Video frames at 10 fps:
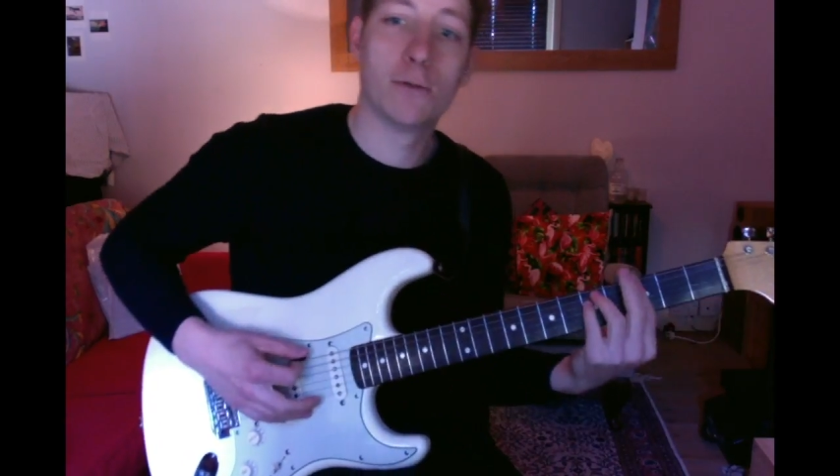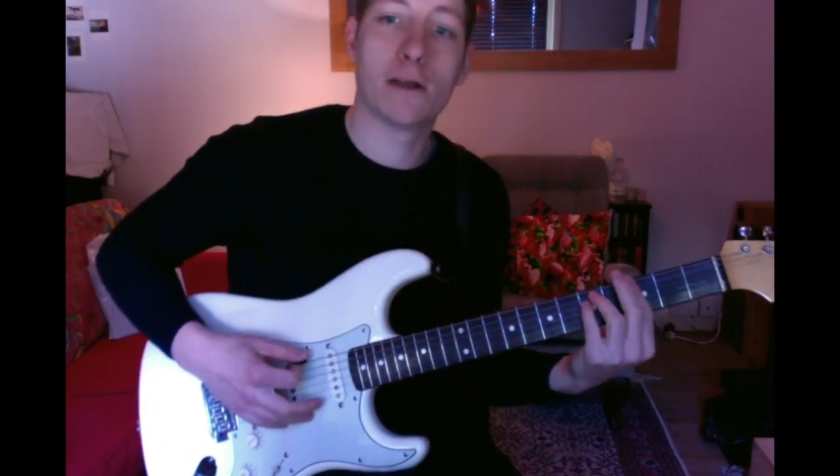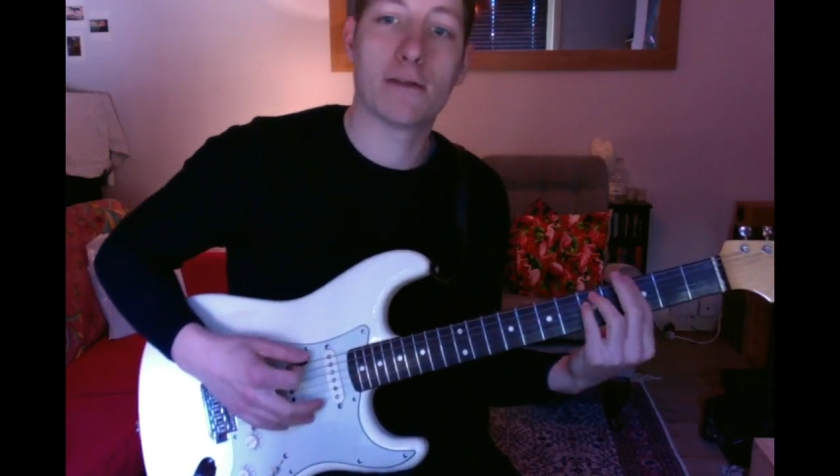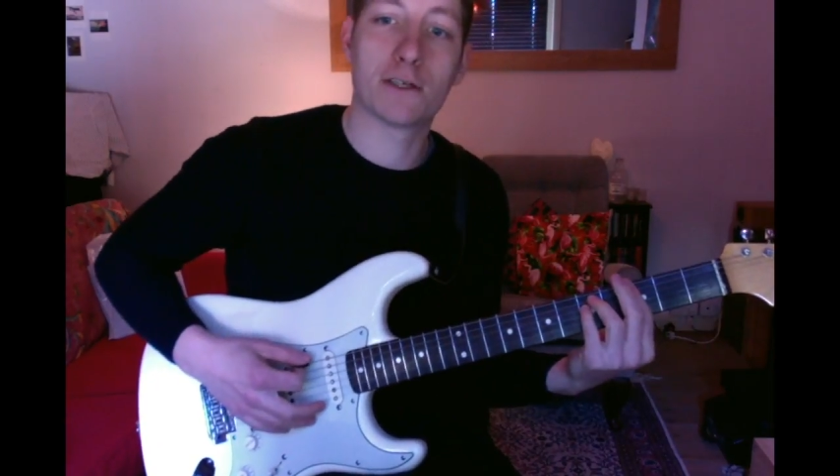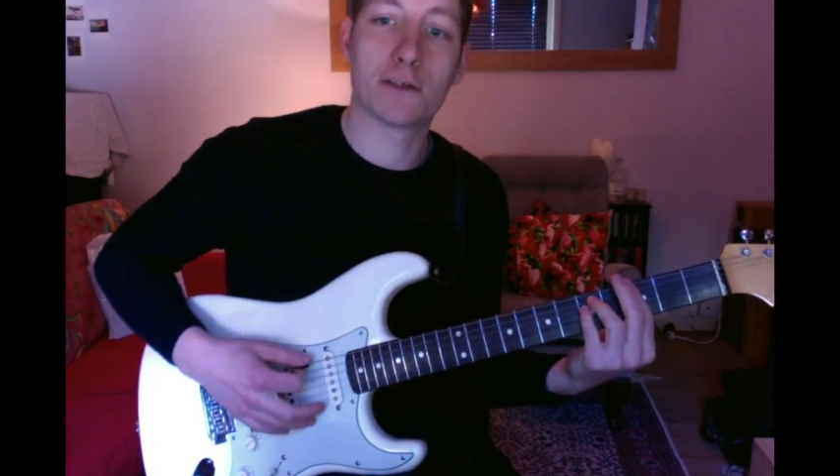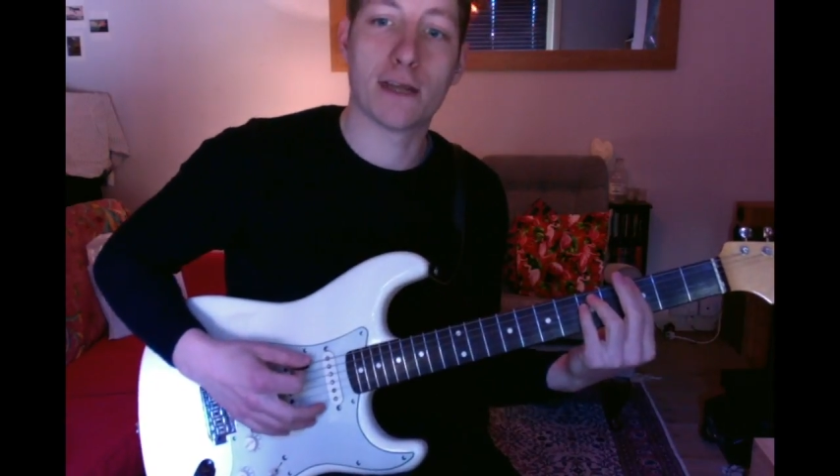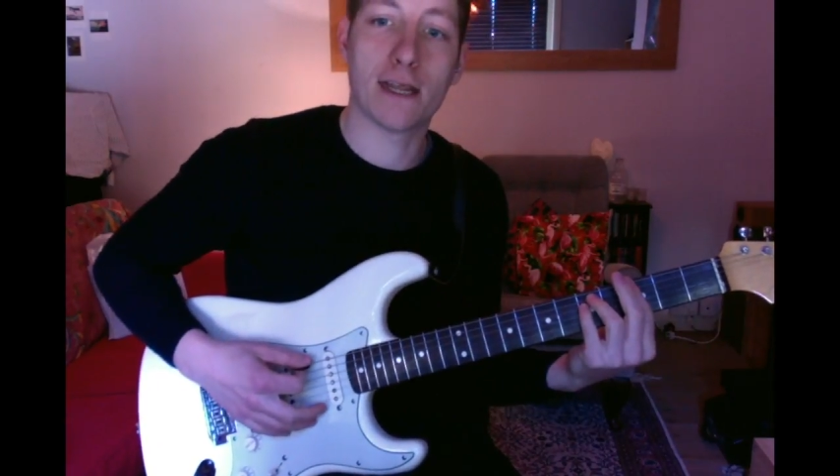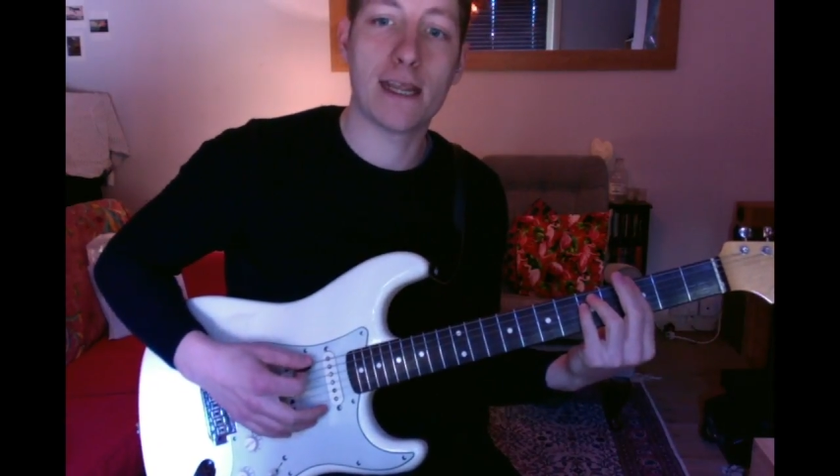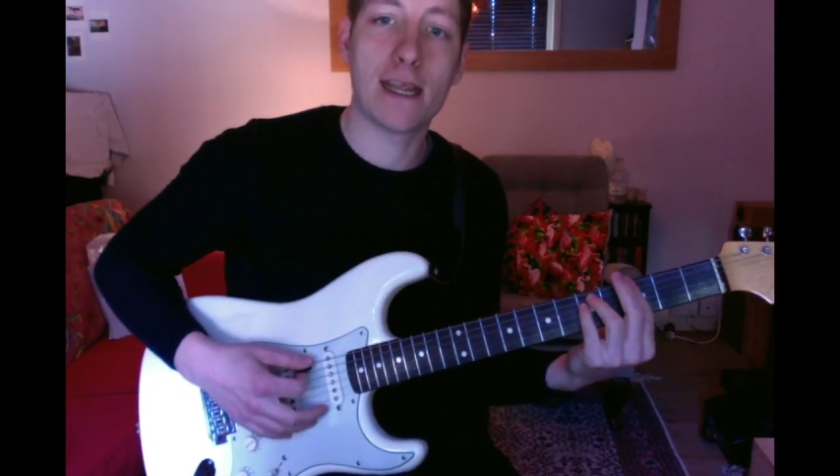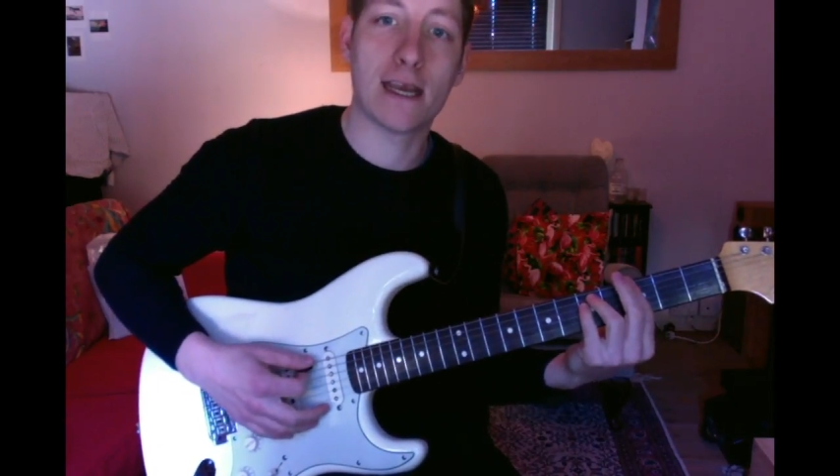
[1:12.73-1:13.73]
we'd have to do it
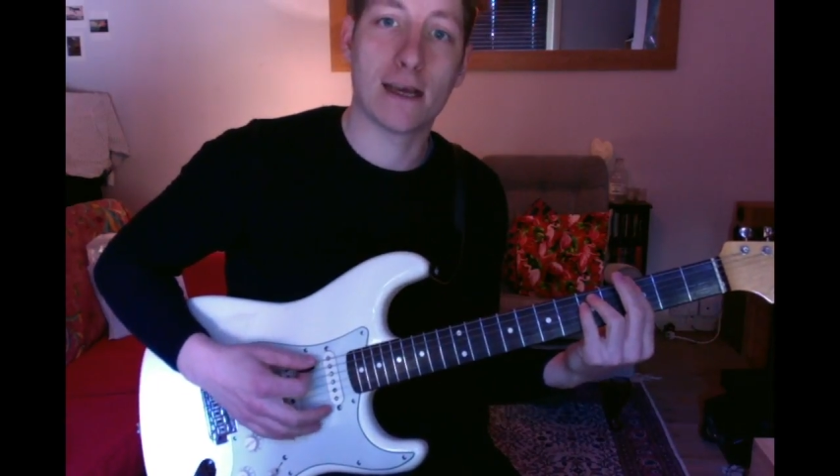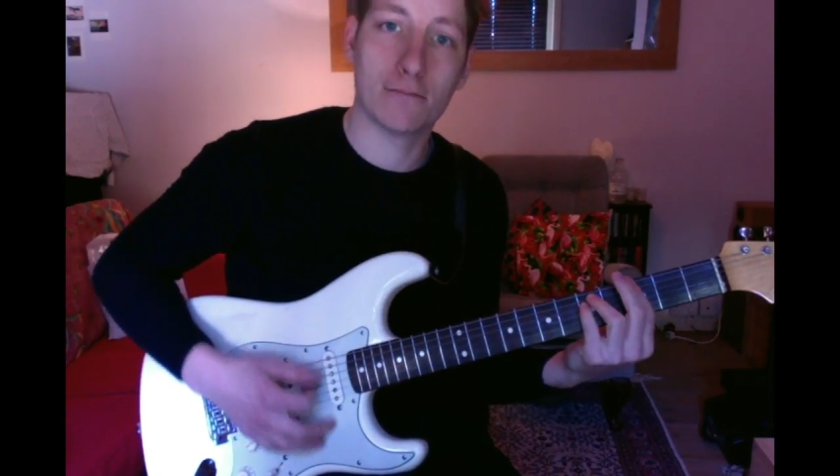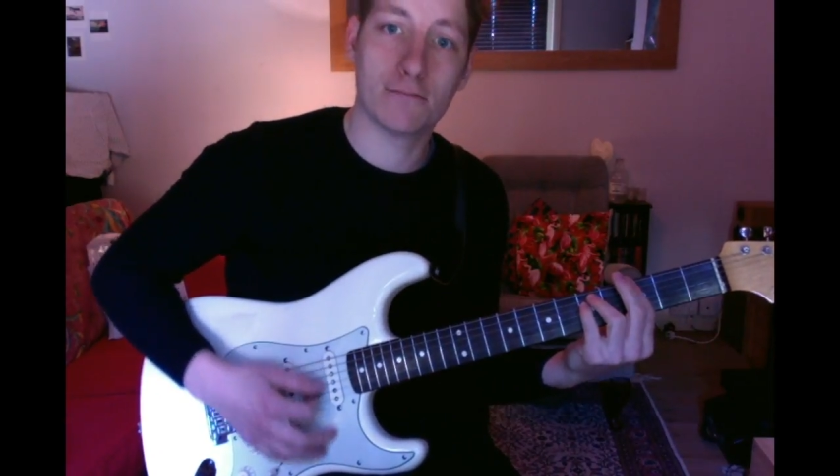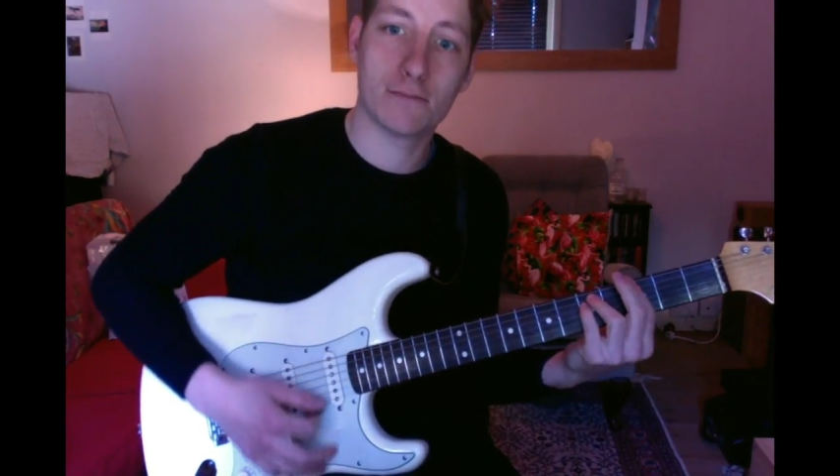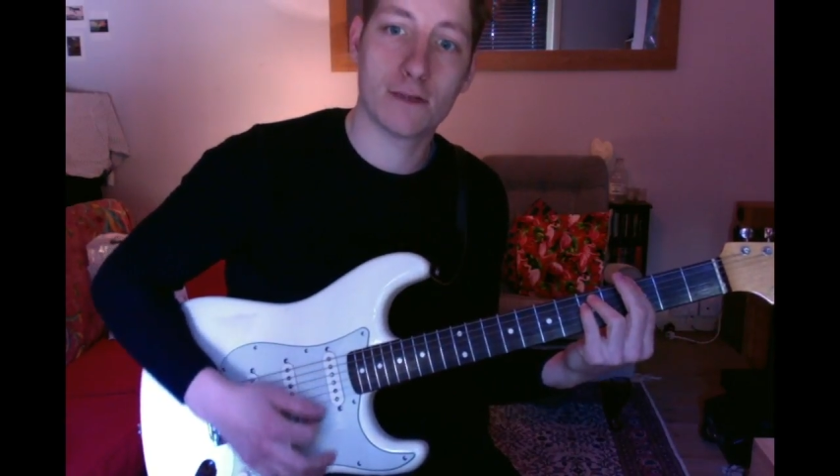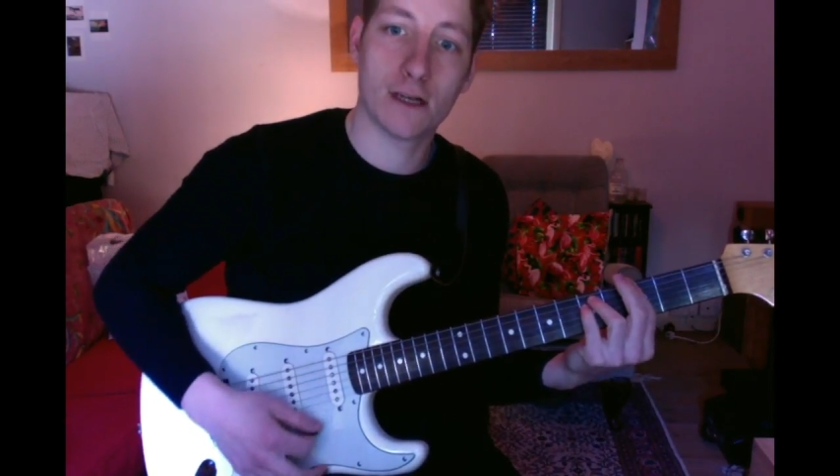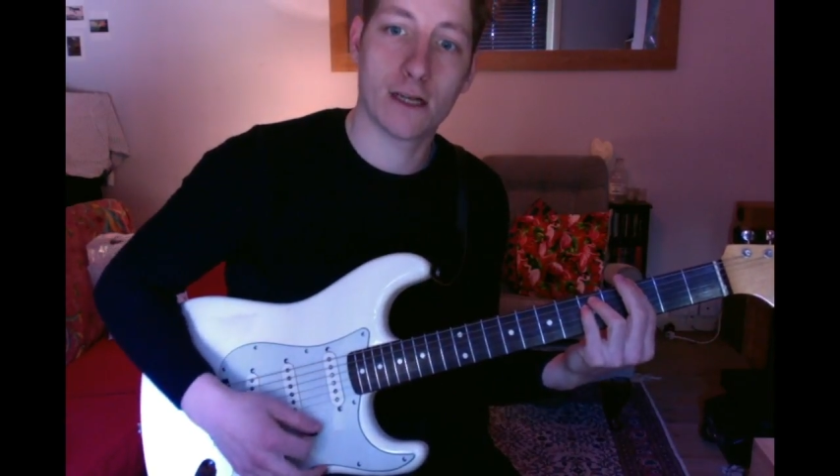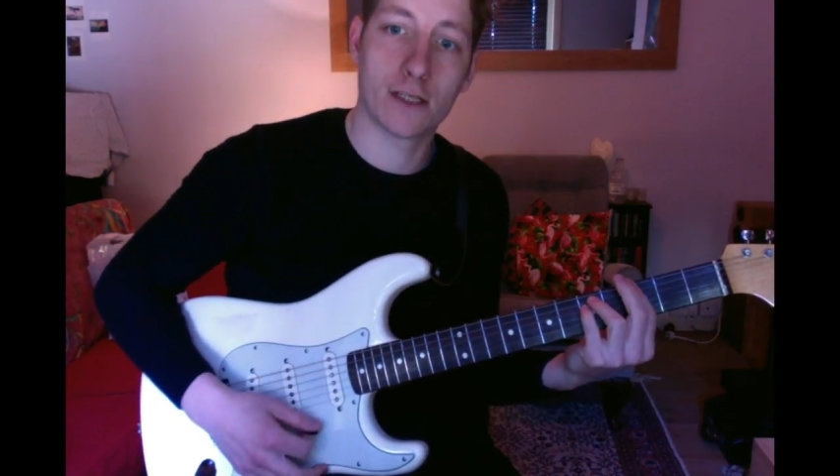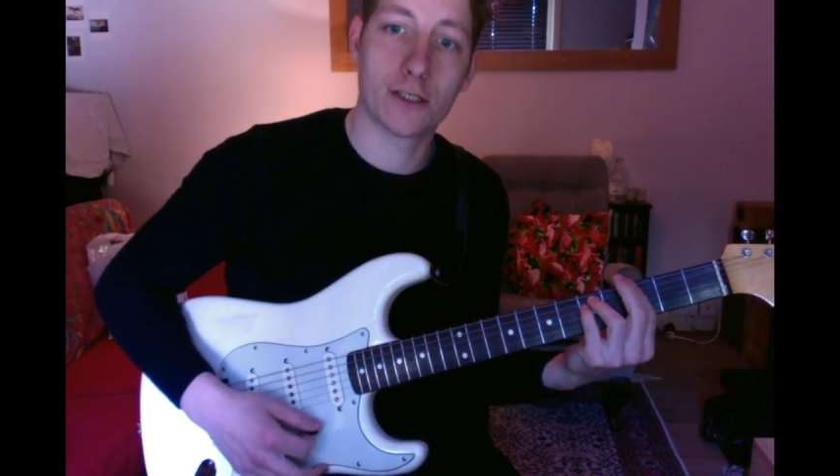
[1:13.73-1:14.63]
here, like